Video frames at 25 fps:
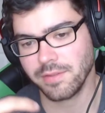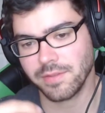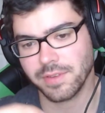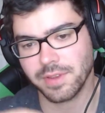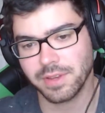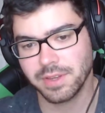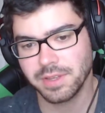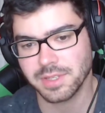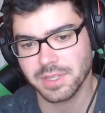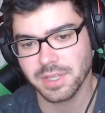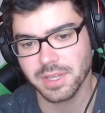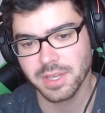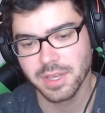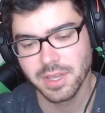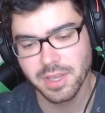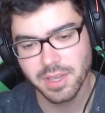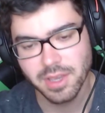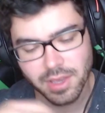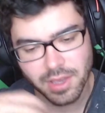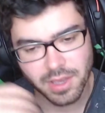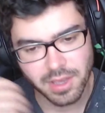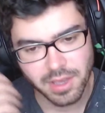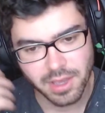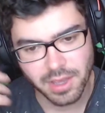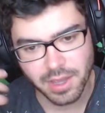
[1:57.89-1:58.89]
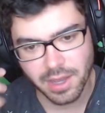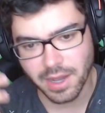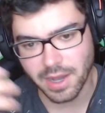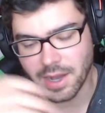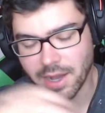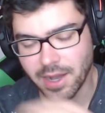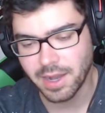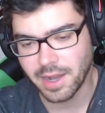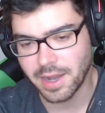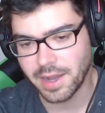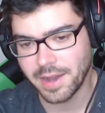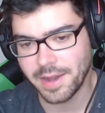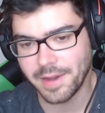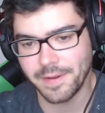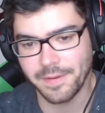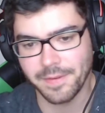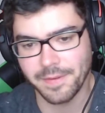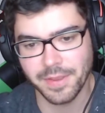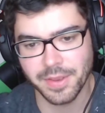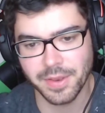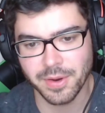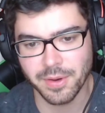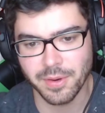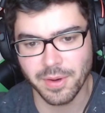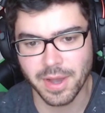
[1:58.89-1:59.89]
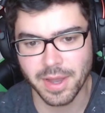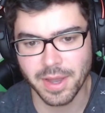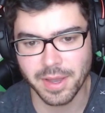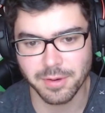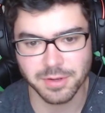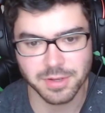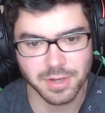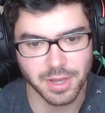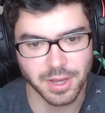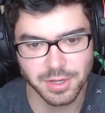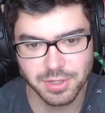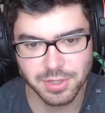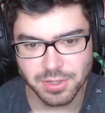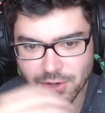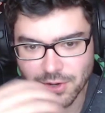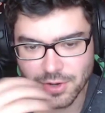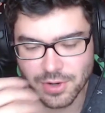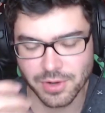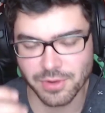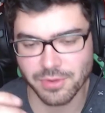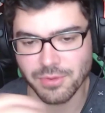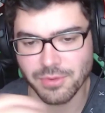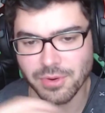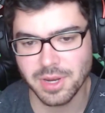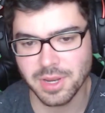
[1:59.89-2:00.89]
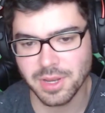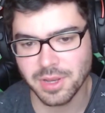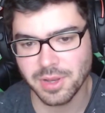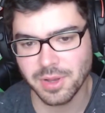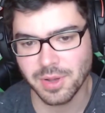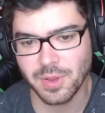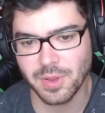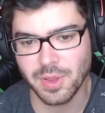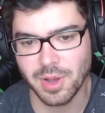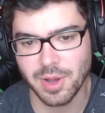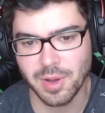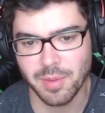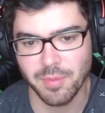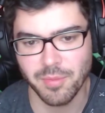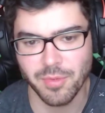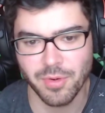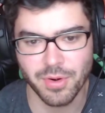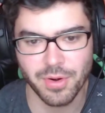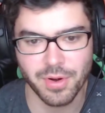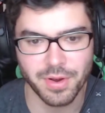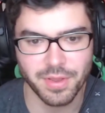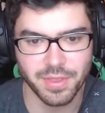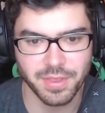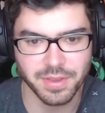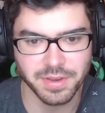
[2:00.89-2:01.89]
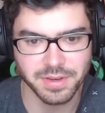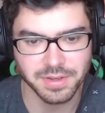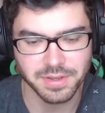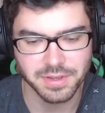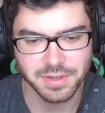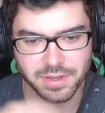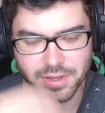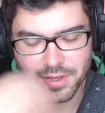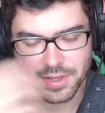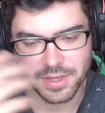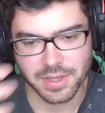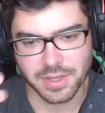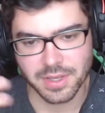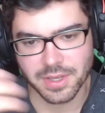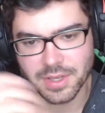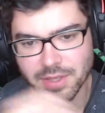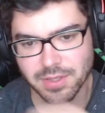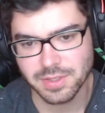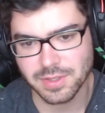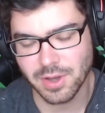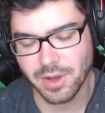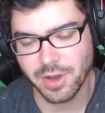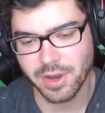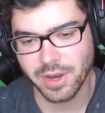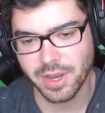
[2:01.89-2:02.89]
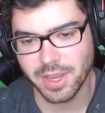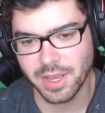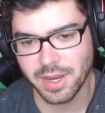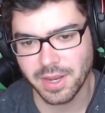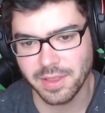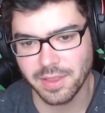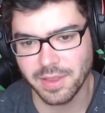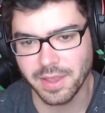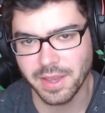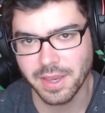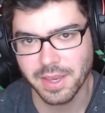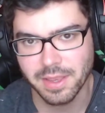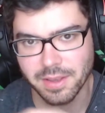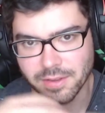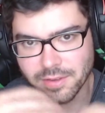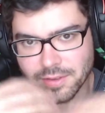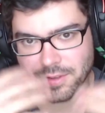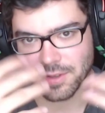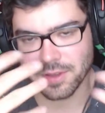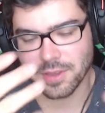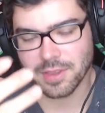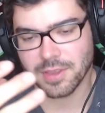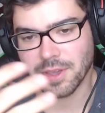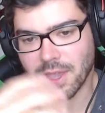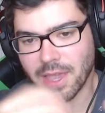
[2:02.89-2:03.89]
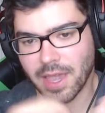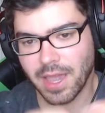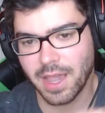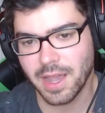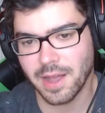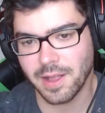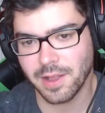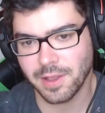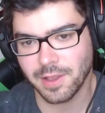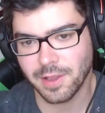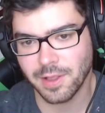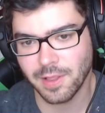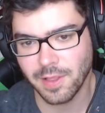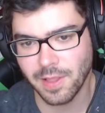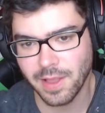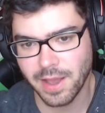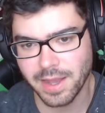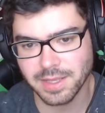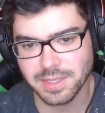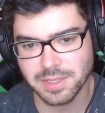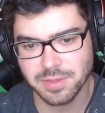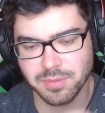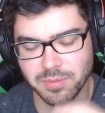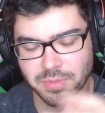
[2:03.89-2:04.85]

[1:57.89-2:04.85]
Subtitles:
and I started reading a lot more than talking like into the class and